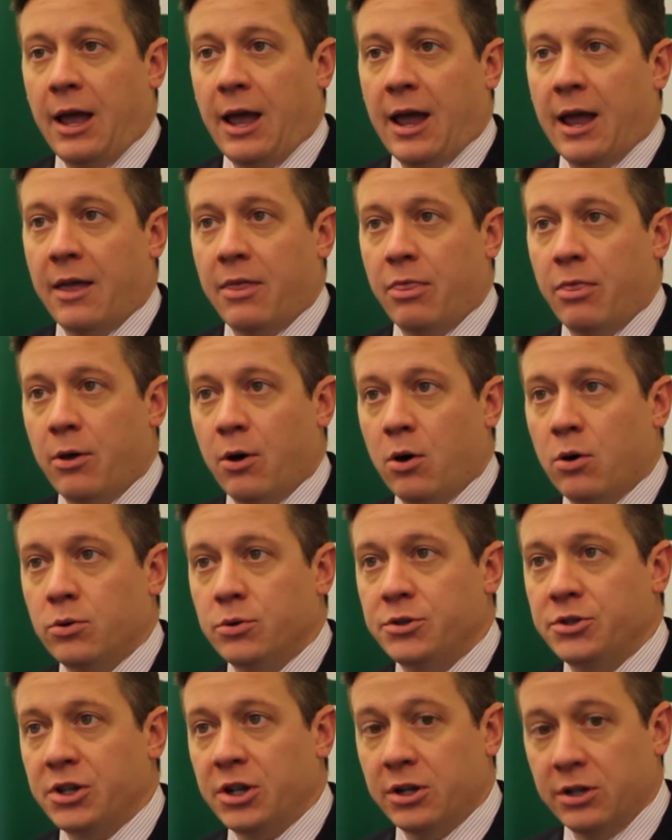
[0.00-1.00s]
and
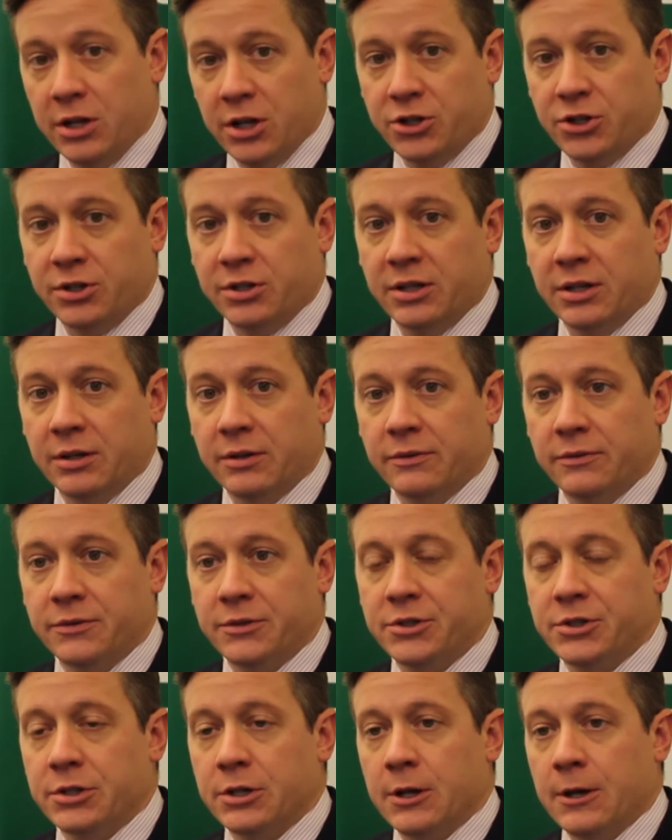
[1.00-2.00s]
those
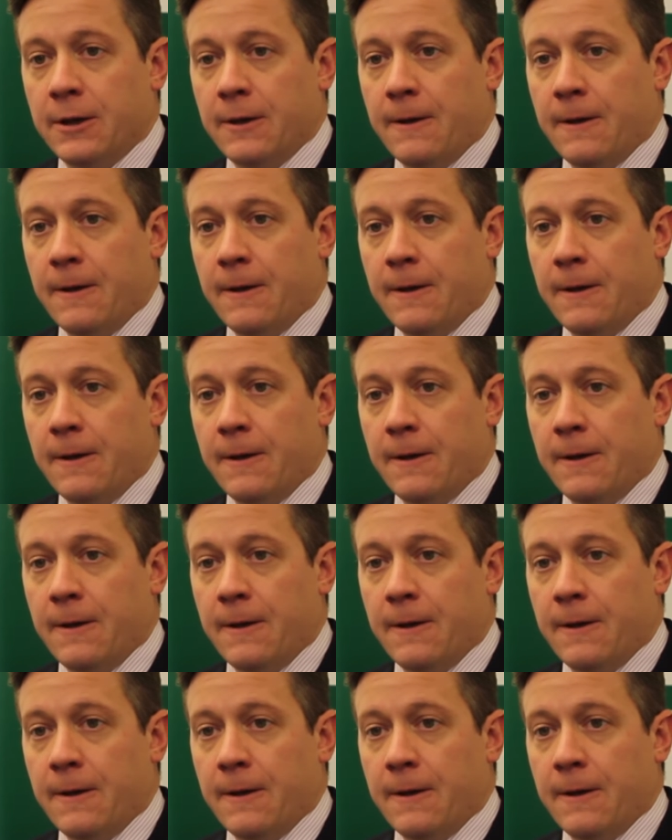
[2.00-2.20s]
initiatives